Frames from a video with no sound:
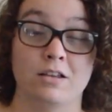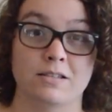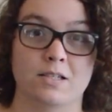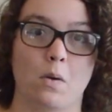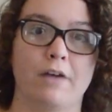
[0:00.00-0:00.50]

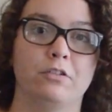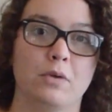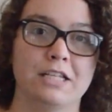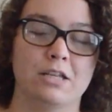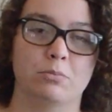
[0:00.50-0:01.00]
So
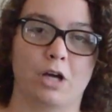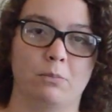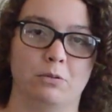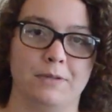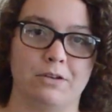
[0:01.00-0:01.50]
everyone can
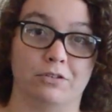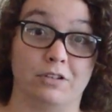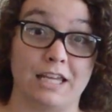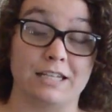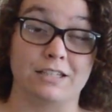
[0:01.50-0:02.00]
probably
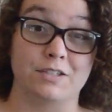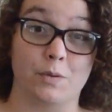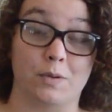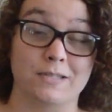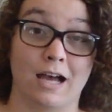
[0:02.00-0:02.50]
relate
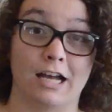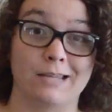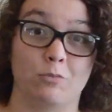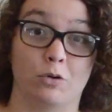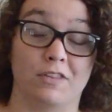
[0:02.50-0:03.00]
to a
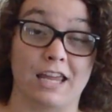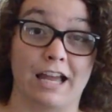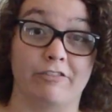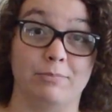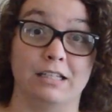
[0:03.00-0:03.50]
time where they
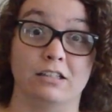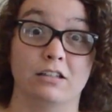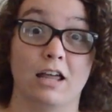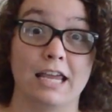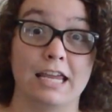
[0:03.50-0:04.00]
have been
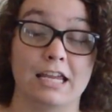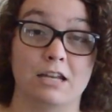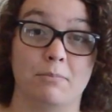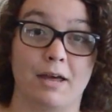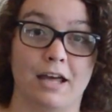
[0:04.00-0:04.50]
laying
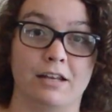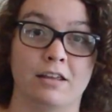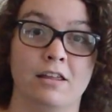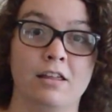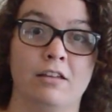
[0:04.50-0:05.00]
in bed
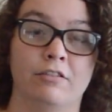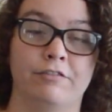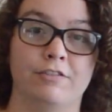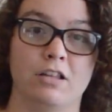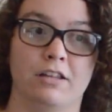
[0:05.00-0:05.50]

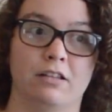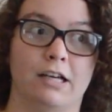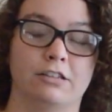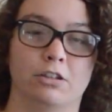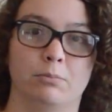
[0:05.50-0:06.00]
feeling
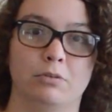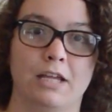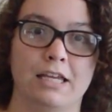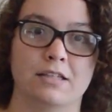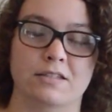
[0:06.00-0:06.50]
like their
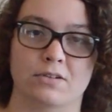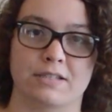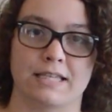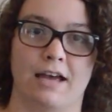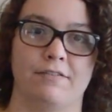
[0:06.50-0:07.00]
blankets are
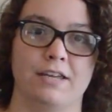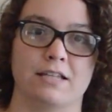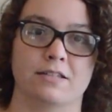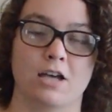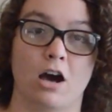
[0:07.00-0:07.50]
as heavy
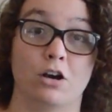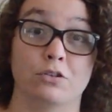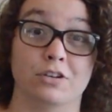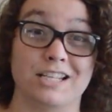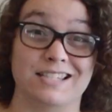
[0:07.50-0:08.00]
as
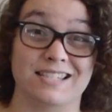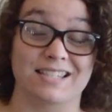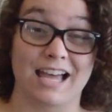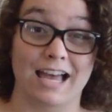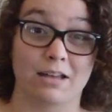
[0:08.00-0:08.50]
concrete
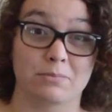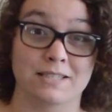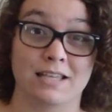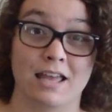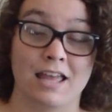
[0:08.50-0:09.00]

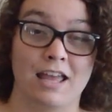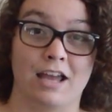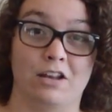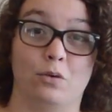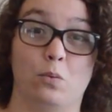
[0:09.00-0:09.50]
slabs
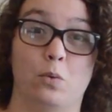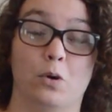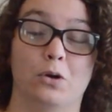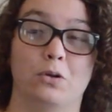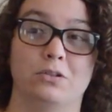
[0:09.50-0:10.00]
and the
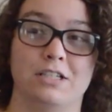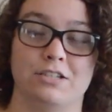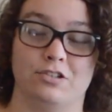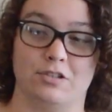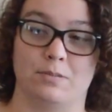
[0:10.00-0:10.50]
world
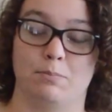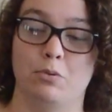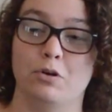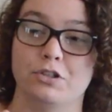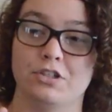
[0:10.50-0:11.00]
is just
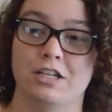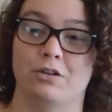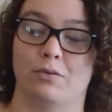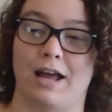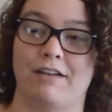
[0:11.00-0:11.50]
pushing
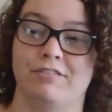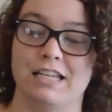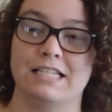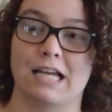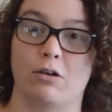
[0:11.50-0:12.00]

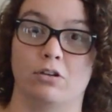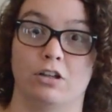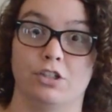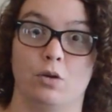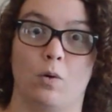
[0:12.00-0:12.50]
gravity down
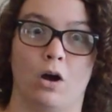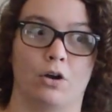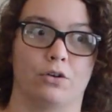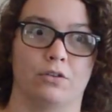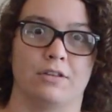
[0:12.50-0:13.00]
on you
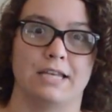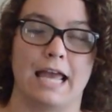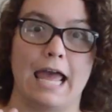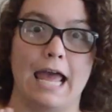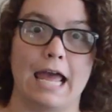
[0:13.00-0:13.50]
harder than
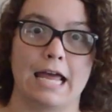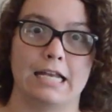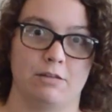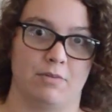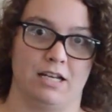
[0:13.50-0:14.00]

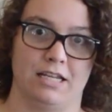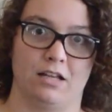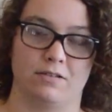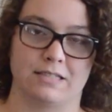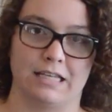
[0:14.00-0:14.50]
anybody
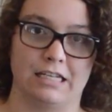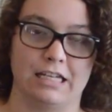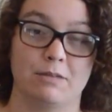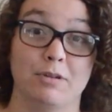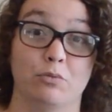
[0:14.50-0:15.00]
else, and
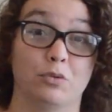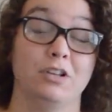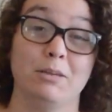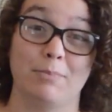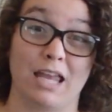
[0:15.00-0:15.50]
it can be
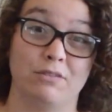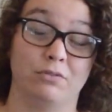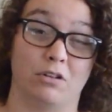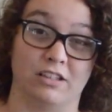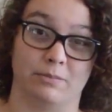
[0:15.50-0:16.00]
really
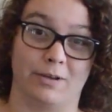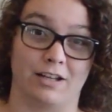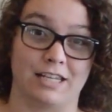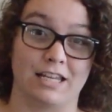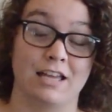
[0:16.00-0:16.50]
painful on the
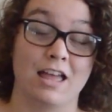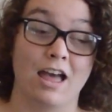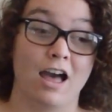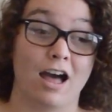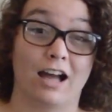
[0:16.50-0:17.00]
body.
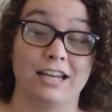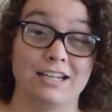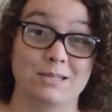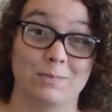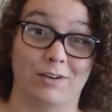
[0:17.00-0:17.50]
I
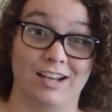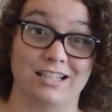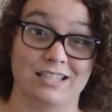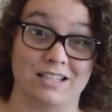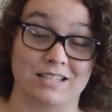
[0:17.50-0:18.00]

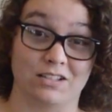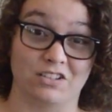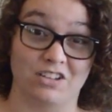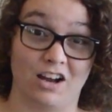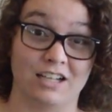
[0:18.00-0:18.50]
experienced this a
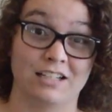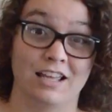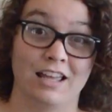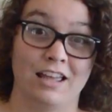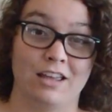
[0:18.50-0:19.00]
lot.
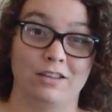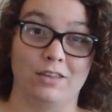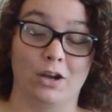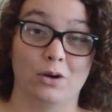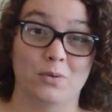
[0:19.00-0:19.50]

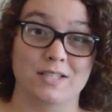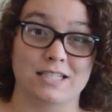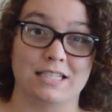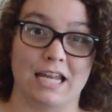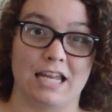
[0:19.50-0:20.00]
There was
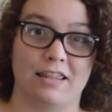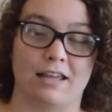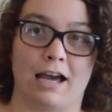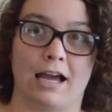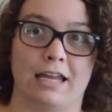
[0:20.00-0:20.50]
a day
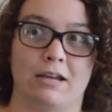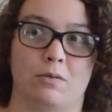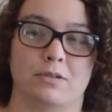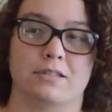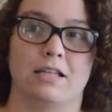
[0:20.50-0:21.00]
that I
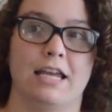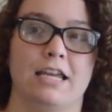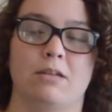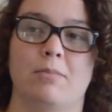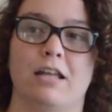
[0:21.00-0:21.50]
was
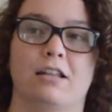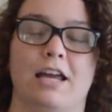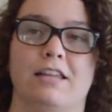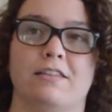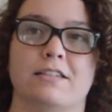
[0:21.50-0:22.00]
laying in bed
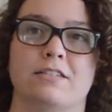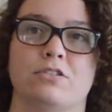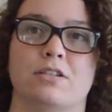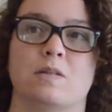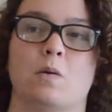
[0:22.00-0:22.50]
like
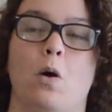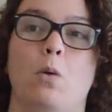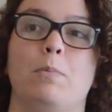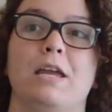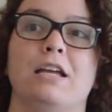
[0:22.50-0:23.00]
this, just
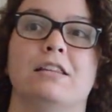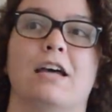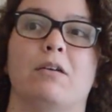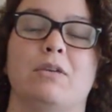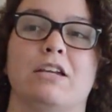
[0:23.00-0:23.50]
hoping
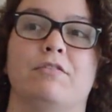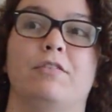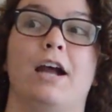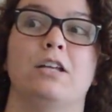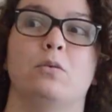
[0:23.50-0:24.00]
that we could
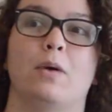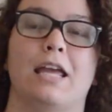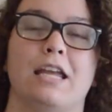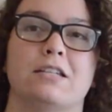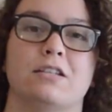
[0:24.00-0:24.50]
find a
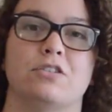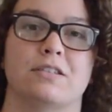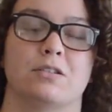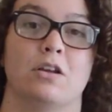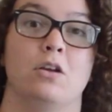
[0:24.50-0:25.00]
way to
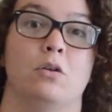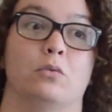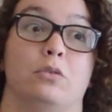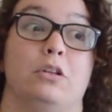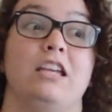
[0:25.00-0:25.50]
just
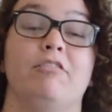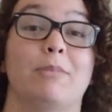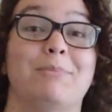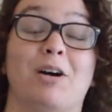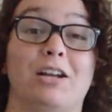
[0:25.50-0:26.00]
relieve
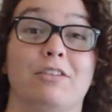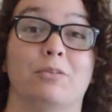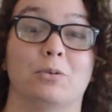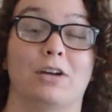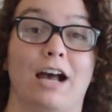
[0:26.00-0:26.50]
my body
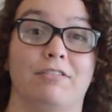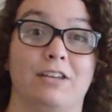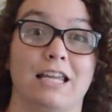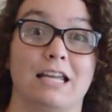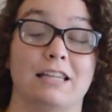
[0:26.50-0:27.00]
from
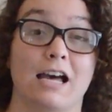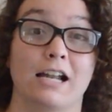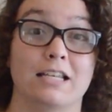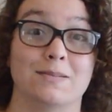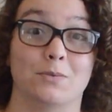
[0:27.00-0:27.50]
gravity, and
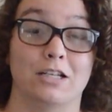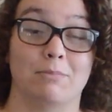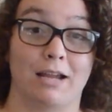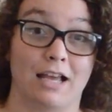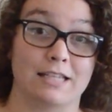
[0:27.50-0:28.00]
that is
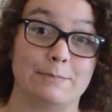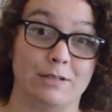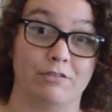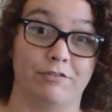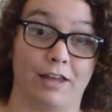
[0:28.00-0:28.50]
when my
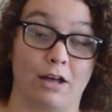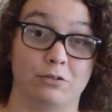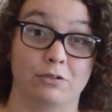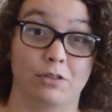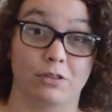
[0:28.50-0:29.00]
husband
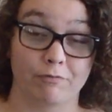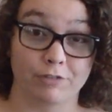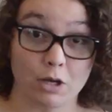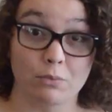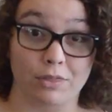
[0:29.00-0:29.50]
found
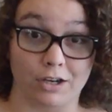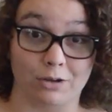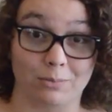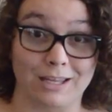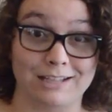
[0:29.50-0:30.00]
float
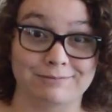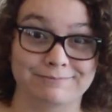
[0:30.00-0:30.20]
therapy.